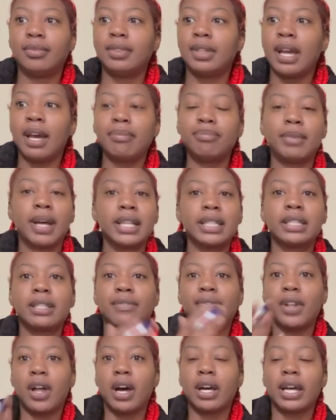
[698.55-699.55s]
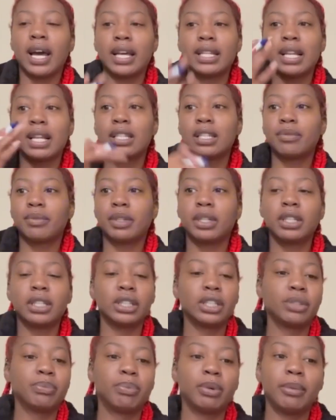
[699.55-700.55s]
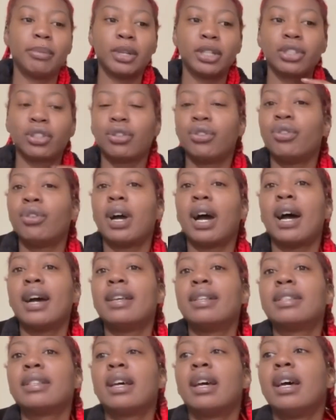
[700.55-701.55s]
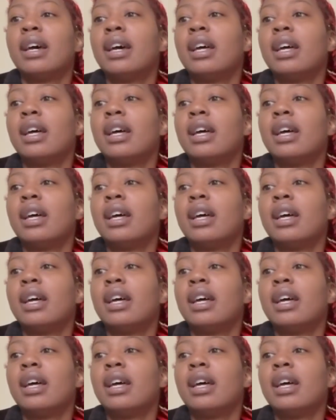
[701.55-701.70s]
yeah, that's the vlog, guys. I just wanted to pretty much show you guys